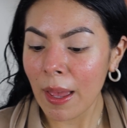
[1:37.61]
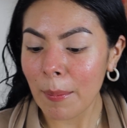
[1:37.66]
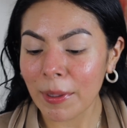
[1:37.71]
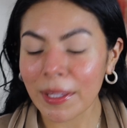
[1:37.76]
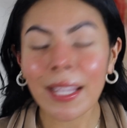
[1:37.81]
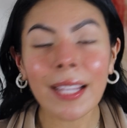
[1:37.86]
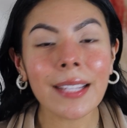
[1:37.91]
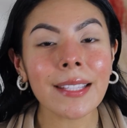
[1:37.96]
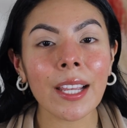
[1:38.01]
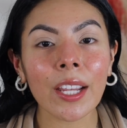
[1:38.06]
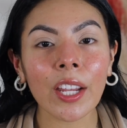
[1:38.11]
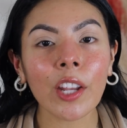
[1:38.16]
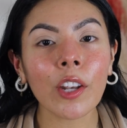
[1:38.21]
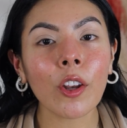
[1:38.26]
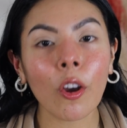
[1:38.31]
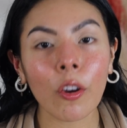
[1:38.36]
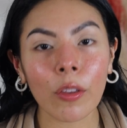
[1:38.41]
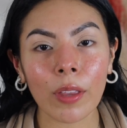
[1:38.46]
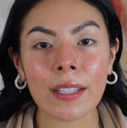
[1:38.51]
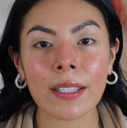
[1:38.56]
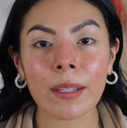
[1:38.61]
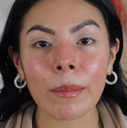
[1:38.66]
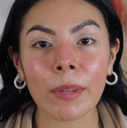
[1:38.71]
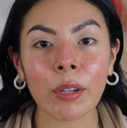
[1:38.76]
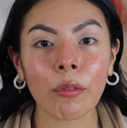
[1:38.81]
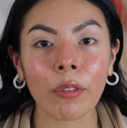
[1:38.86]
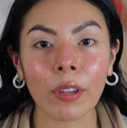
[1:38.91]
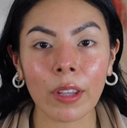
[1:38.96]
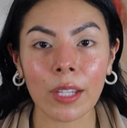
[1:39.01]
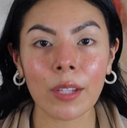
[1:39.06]
But that's how you know that
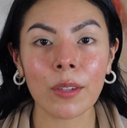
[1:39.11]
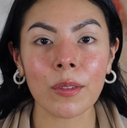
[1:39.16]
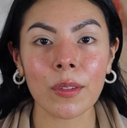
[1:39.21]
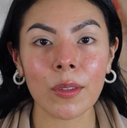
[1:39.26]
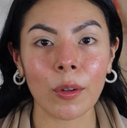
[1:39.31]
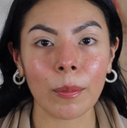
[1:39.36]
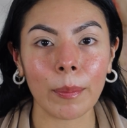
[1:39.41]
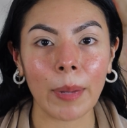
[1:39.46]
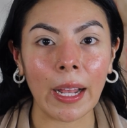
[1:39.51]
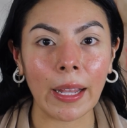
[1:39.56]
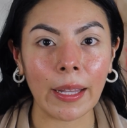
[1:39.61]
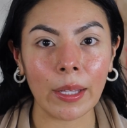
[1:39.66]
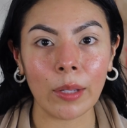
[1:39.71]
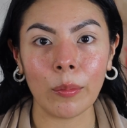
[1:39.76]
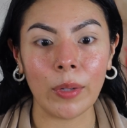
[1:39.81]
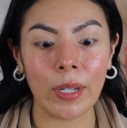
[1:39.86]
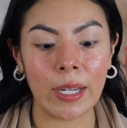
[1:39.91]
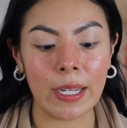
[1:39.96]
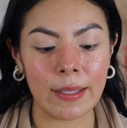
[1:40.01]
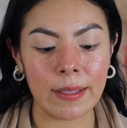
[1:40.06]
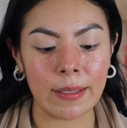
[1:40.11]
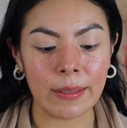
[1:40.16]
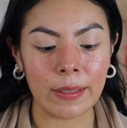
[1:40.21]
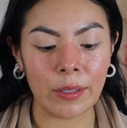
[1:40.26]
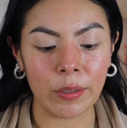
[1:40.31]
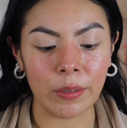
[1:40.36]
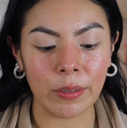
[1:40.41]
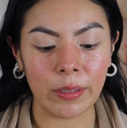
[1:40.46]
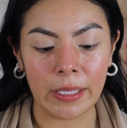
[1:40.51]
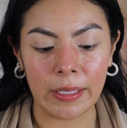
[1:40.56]
somebody really uses their palette when it's
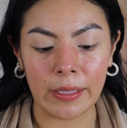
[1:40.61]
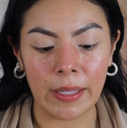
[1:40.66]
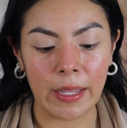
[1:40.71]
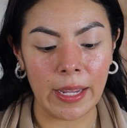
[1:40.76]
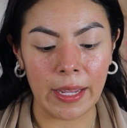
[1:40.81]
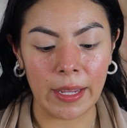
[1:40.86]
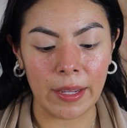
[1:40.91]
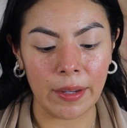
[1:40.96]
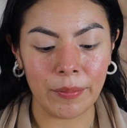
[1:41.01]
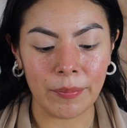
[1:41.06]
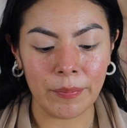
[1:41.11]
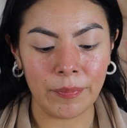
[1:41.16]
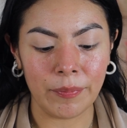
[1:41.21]
literally like